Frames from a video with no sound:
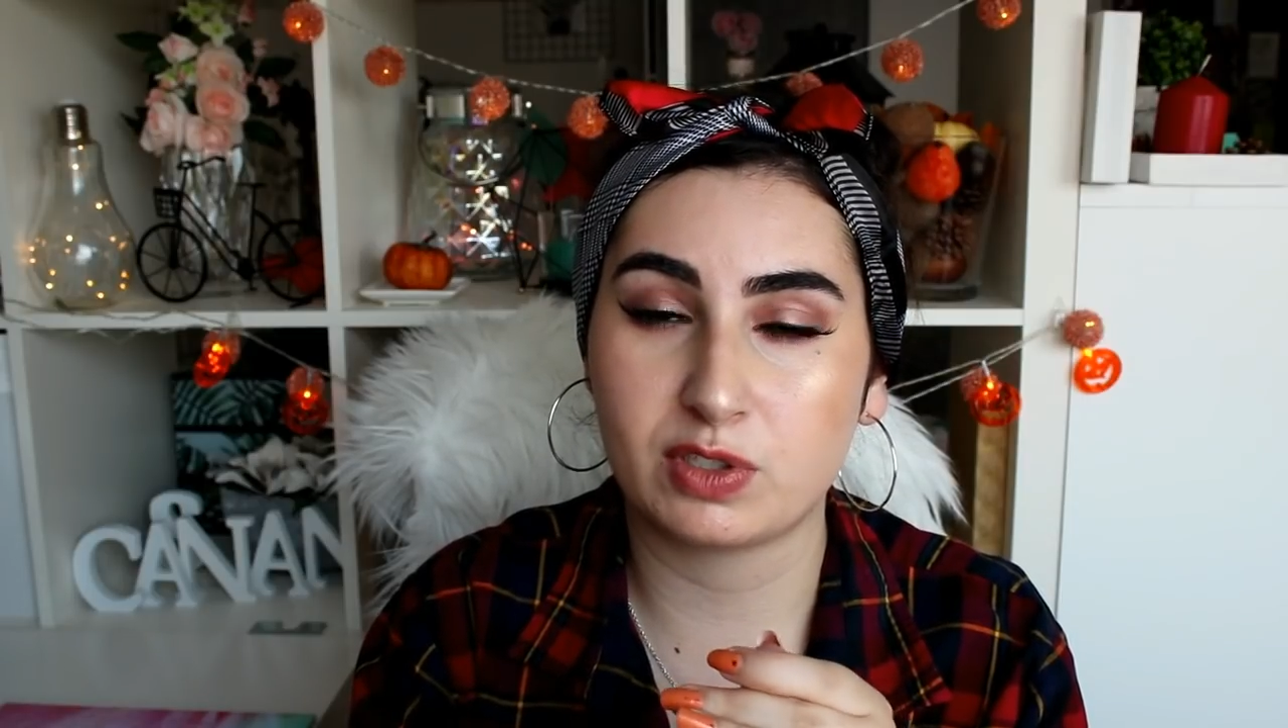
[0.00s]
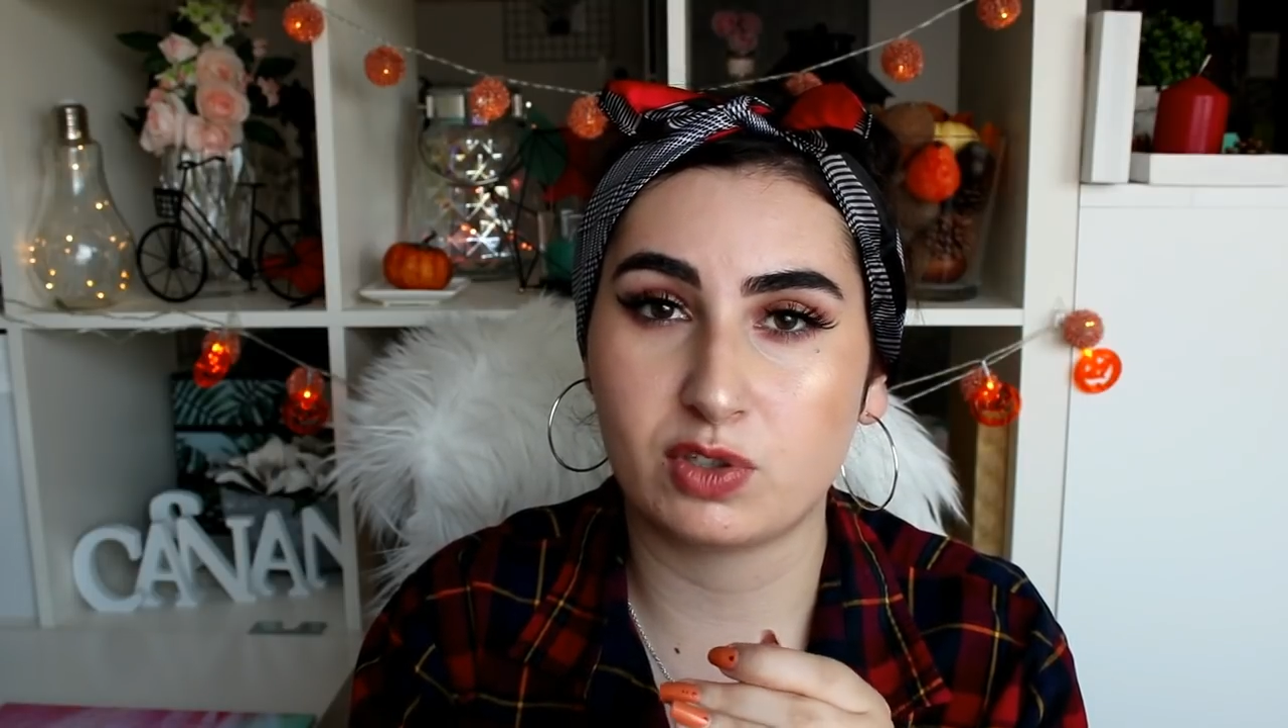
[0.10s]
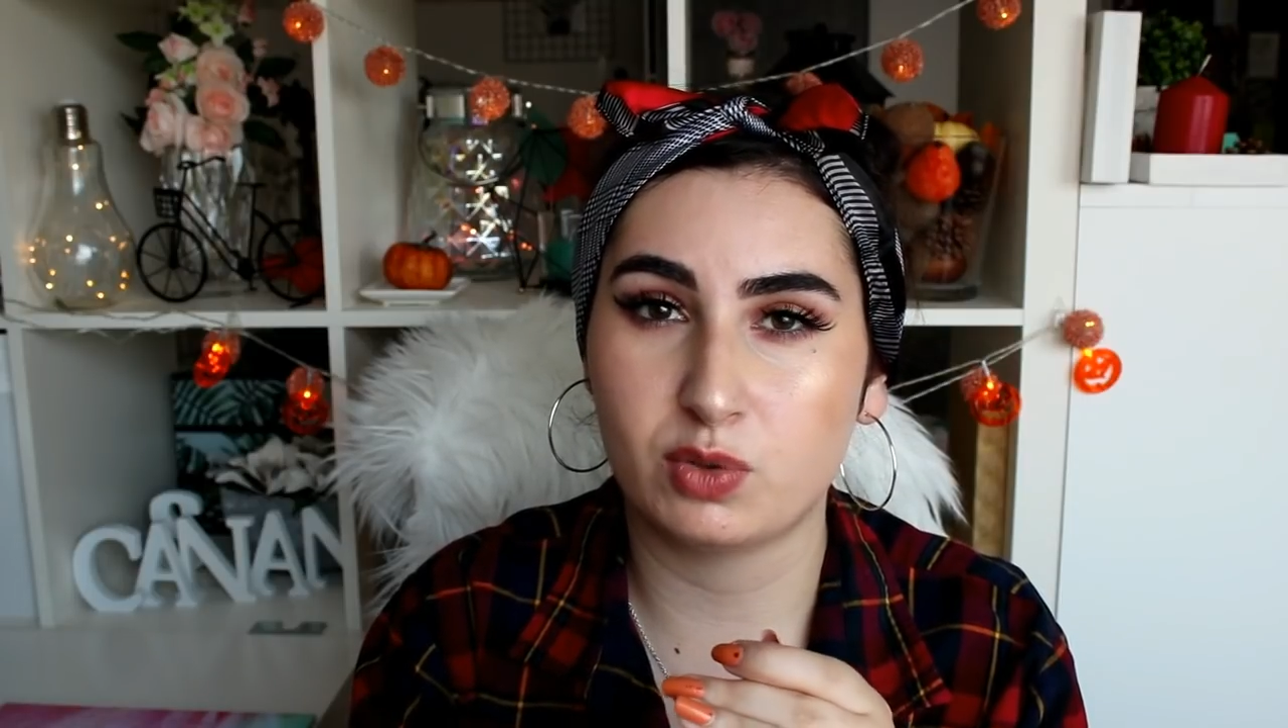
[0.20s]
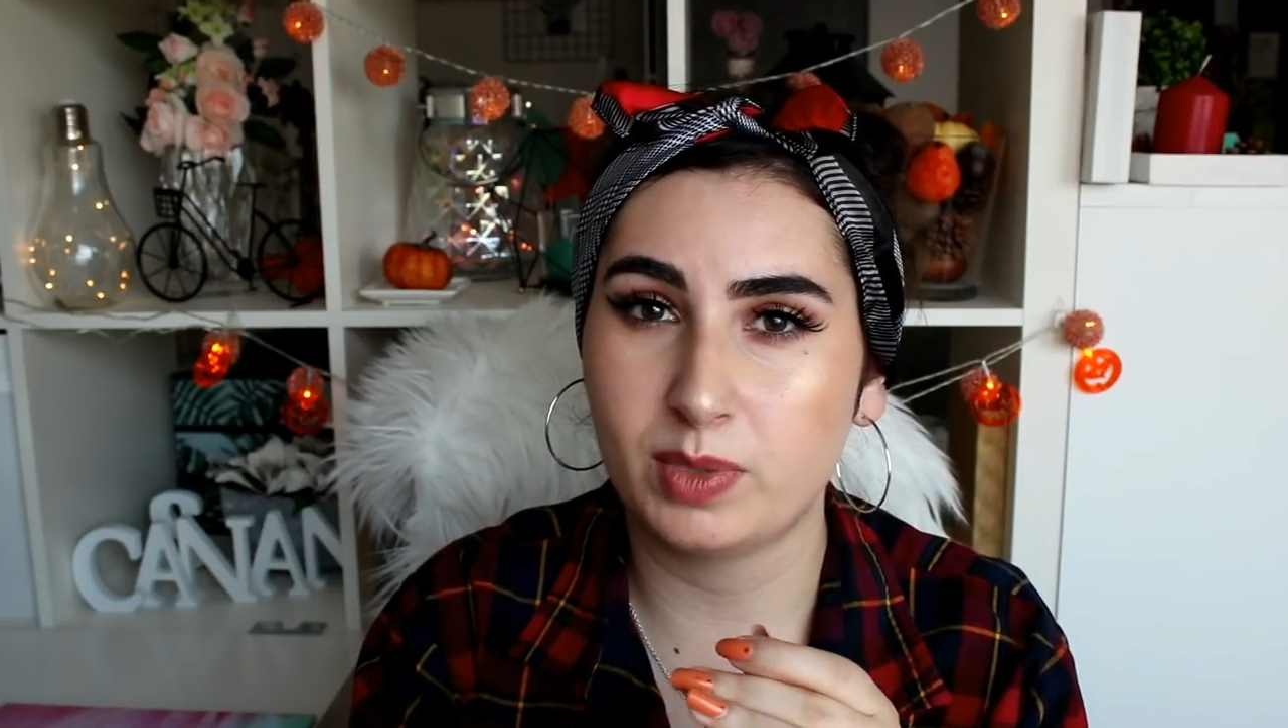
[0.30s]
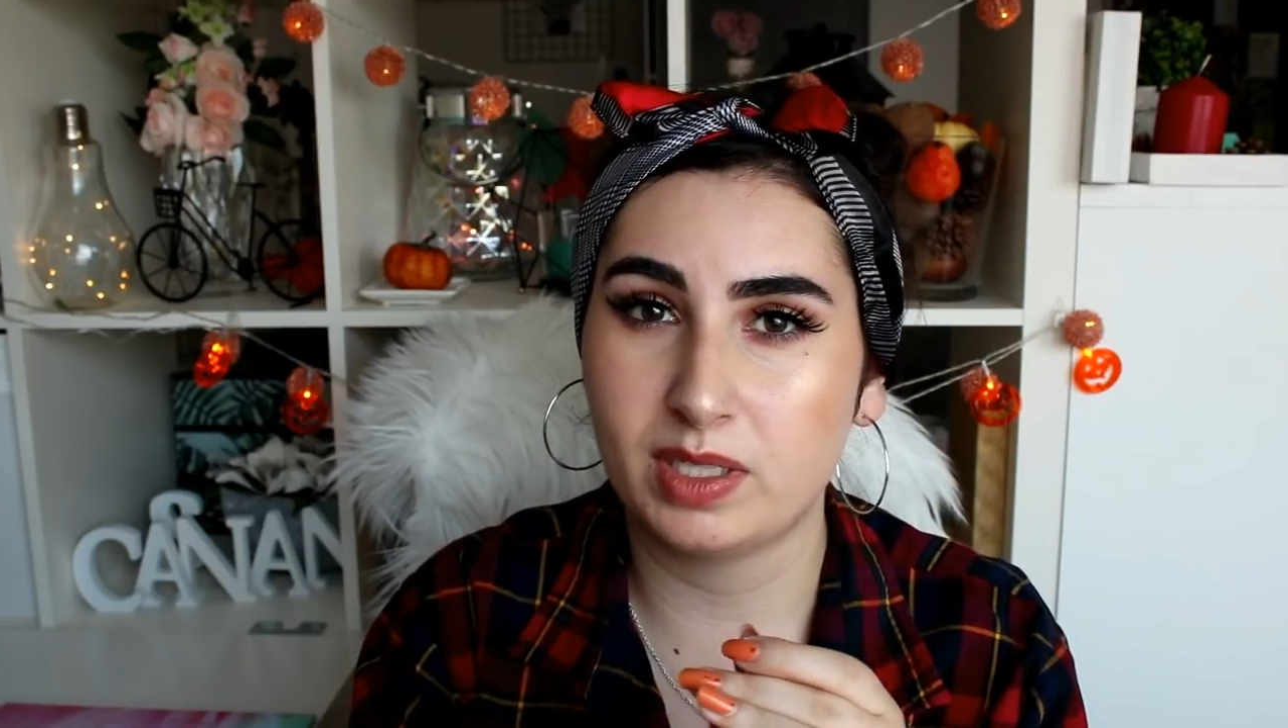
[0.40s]

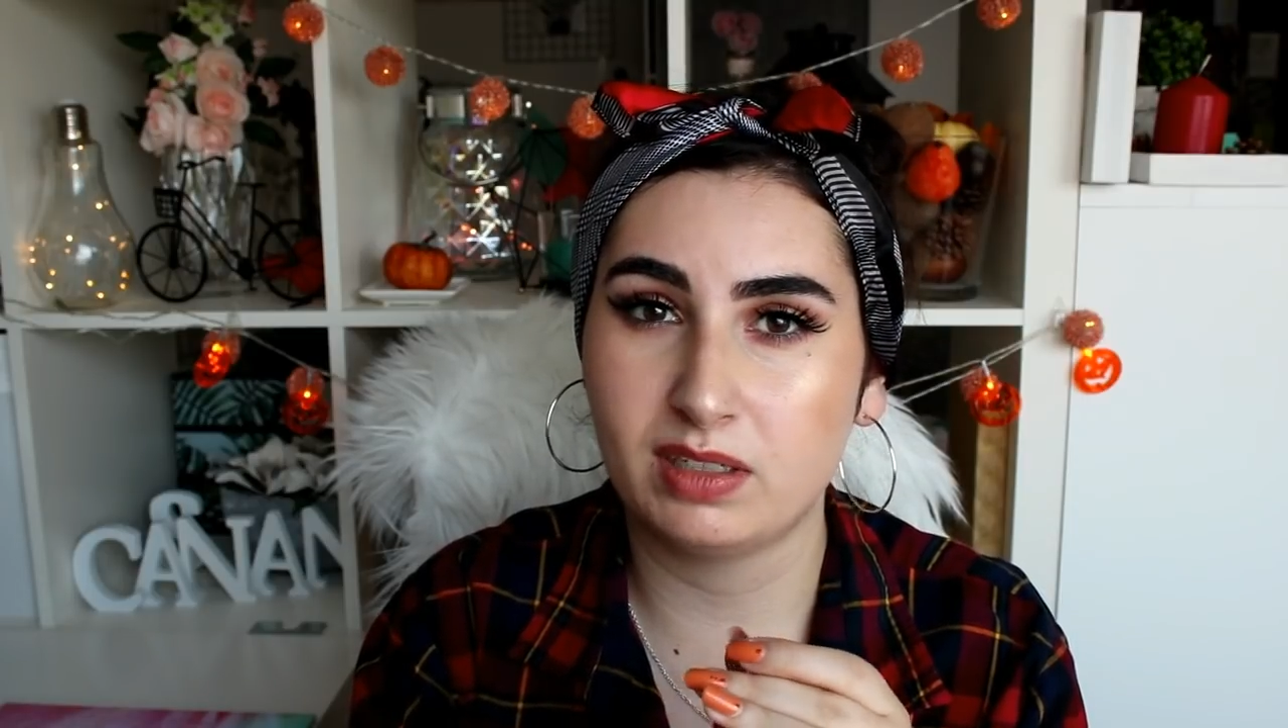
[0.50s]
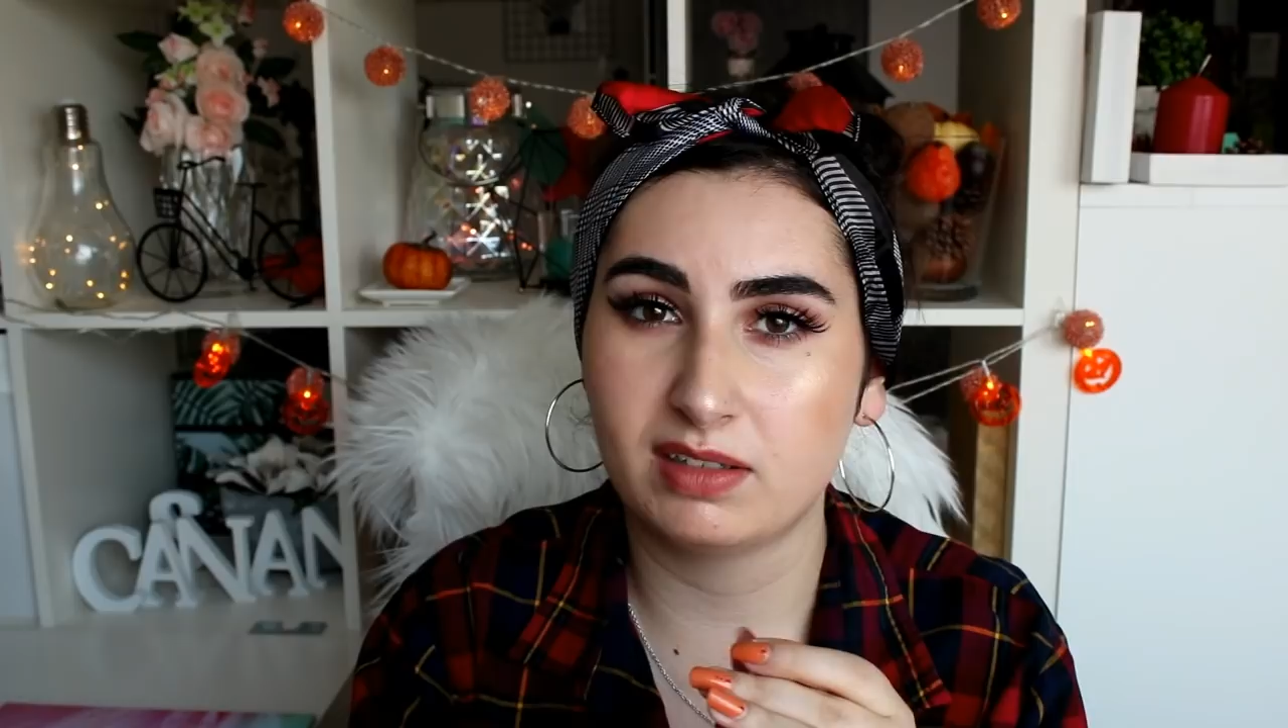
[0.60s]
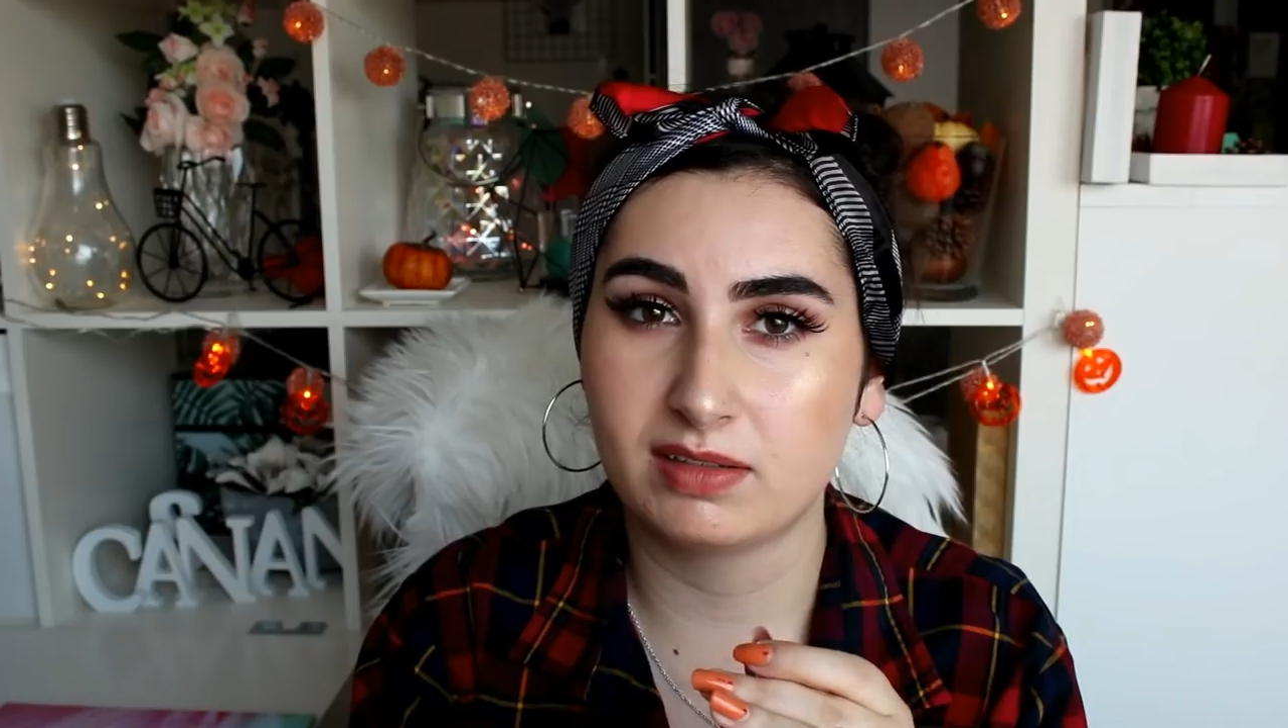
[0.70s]
human.